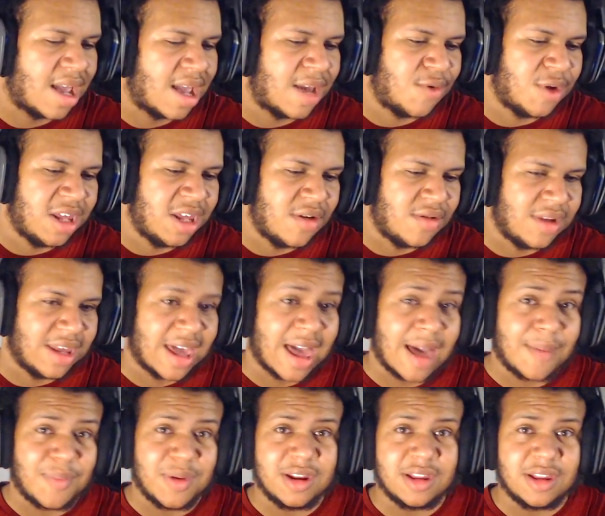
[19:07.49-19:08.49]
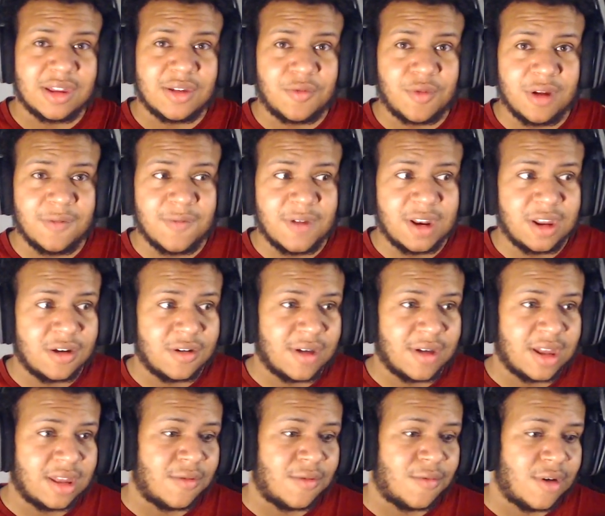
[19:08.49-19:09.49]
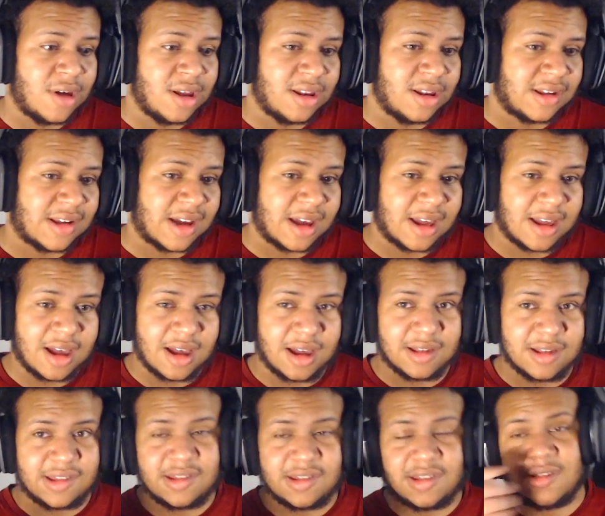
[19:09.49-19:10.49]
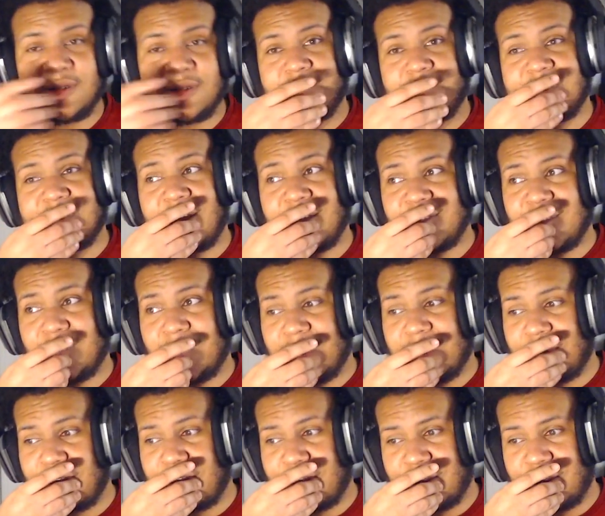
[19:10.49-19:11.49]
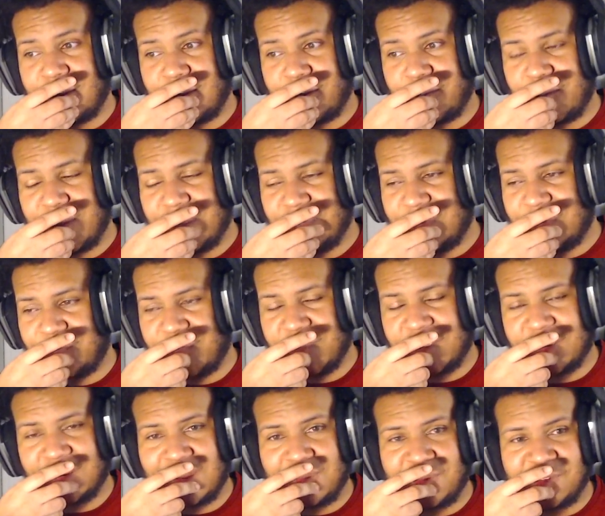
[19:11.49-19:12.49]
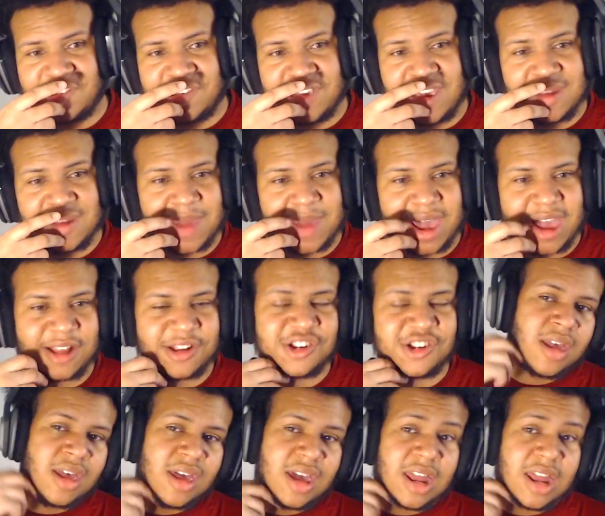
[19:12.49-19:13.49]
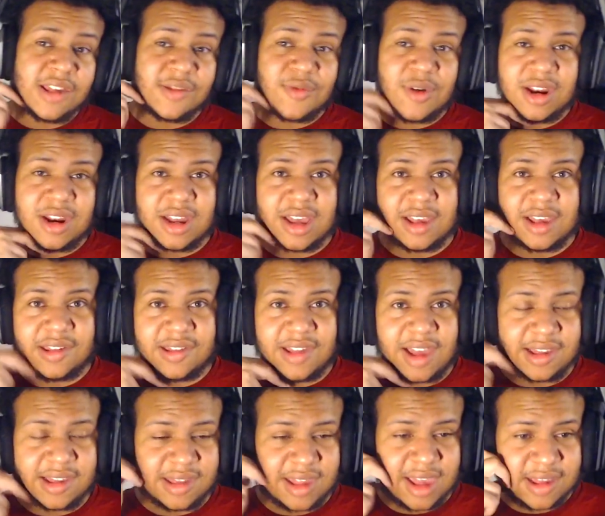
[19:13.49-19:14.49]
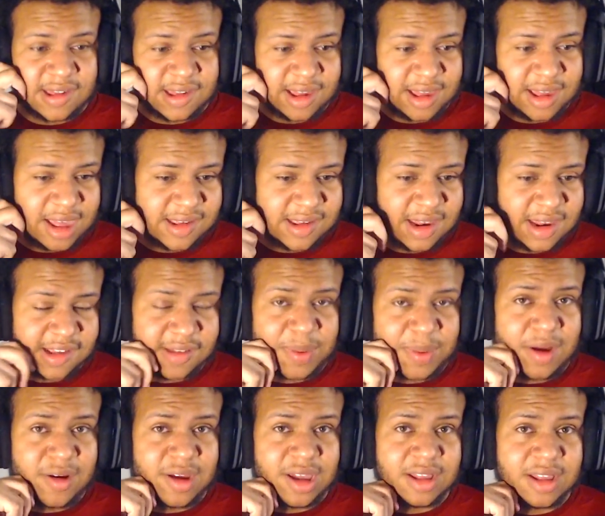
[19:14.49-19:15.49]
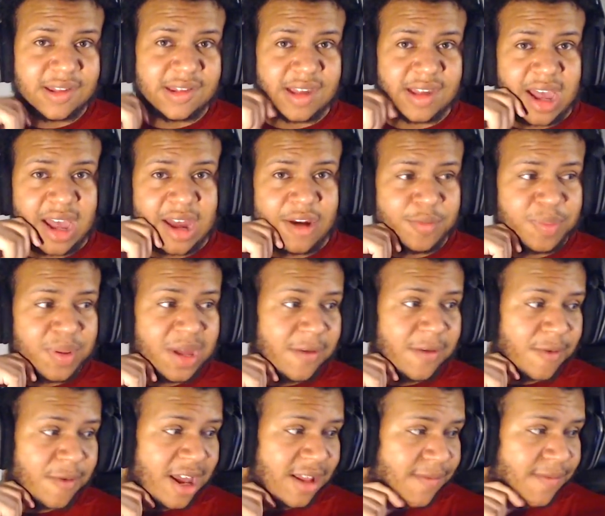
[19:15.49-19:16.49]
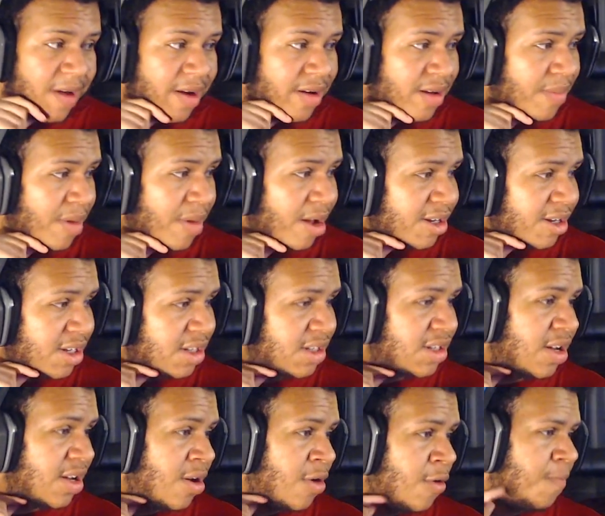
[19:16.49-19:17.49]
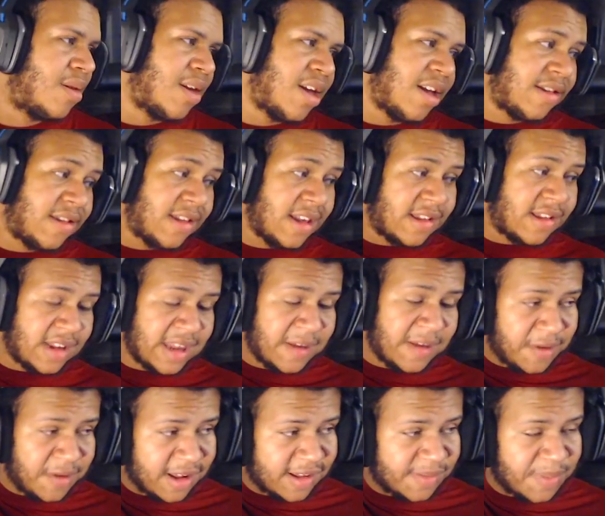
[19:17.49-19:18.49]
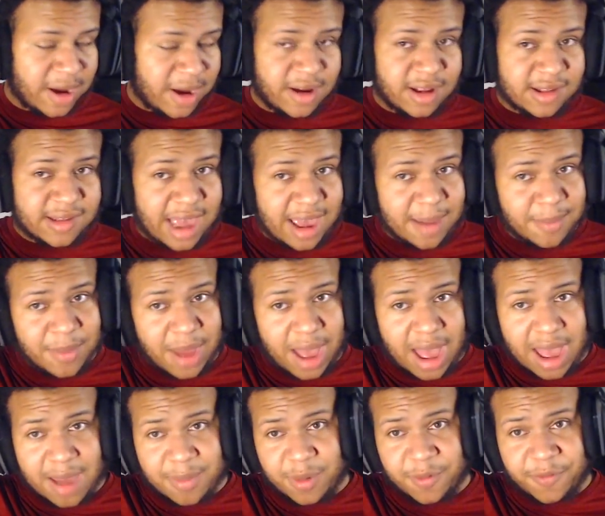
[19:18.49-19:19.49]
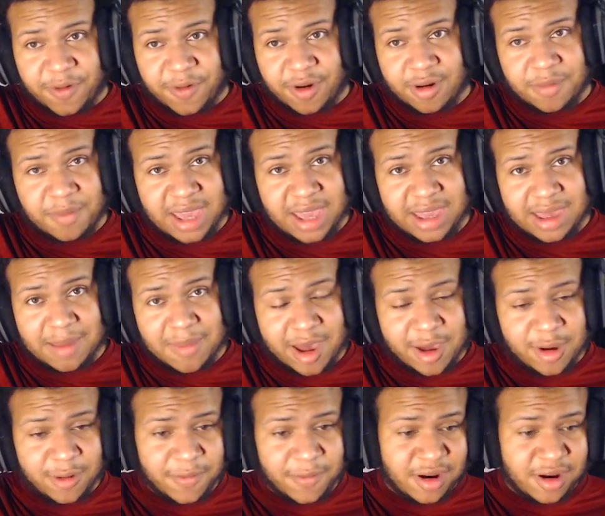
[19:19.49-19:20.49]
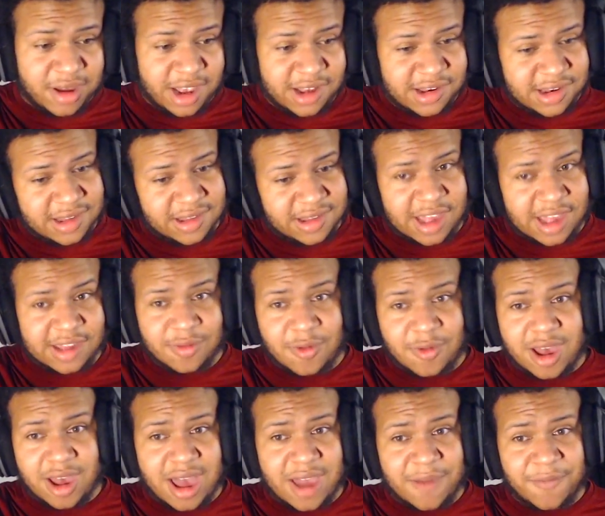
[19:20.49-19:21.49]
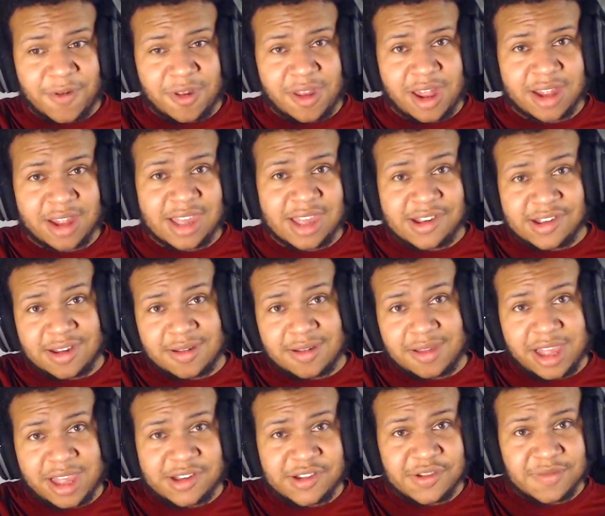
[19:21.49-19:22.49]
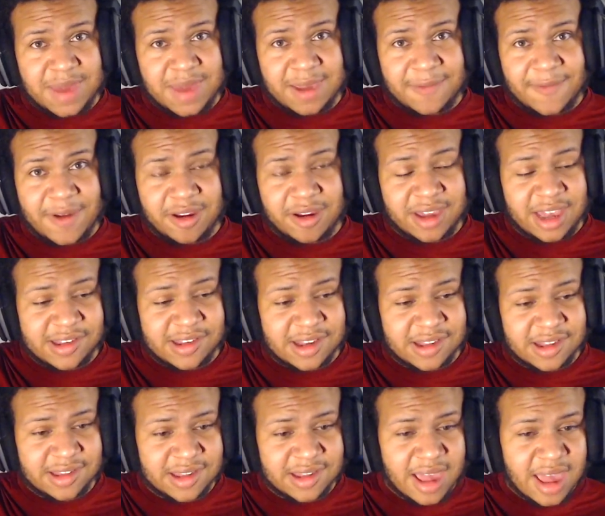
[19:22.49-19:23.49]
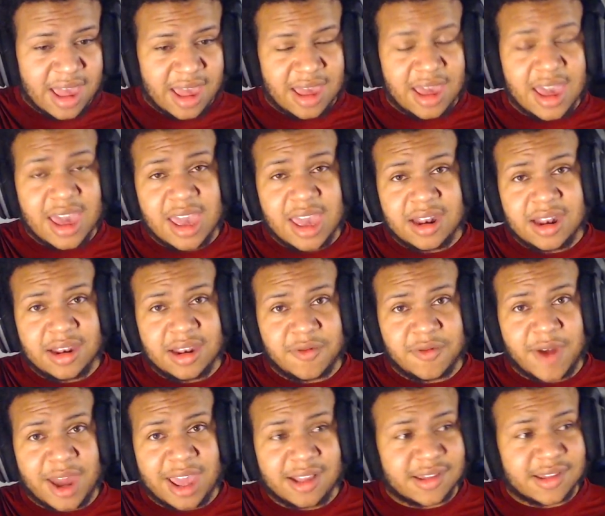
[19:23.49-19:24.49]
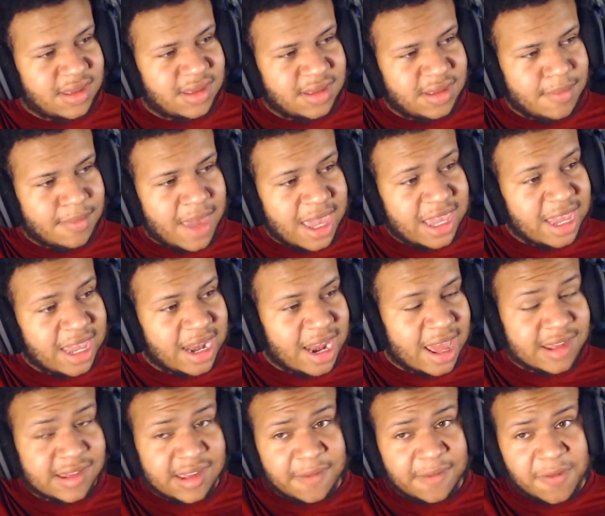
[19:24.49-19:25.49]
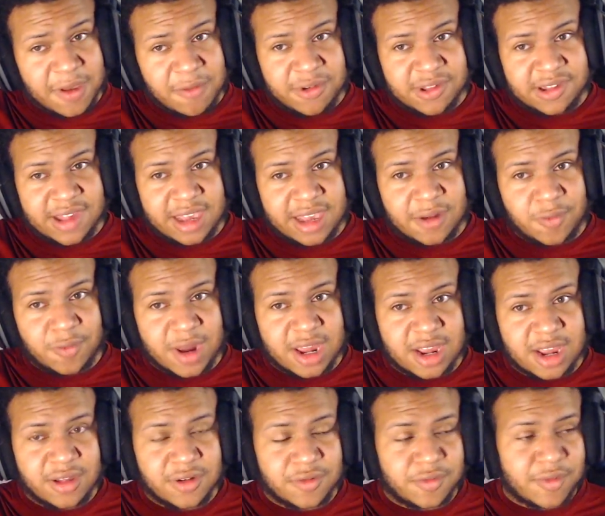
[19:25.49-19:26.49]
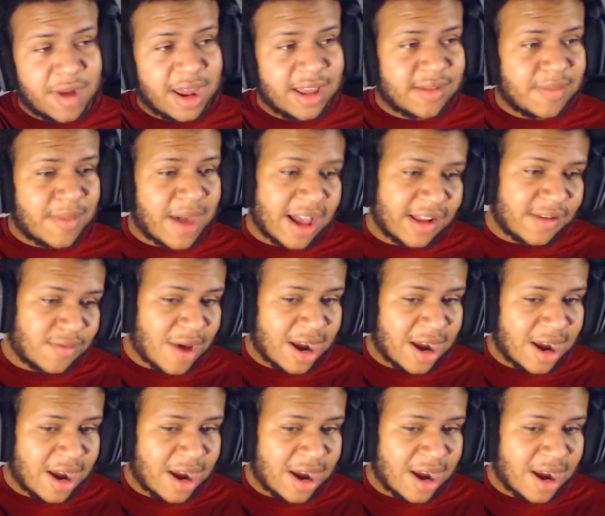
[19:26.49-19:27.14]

It really only happened in the one video, in the one uh, Tanya or whatever the freaking name is, Jade match. It is what it is. That it's a it's an experience. I don't play ranked very much, so it's it's a different experience. I'm I prefer making my own variations. That's why I feel like they should let you make variations in ranked. Make it as if it was like a regular ranked match.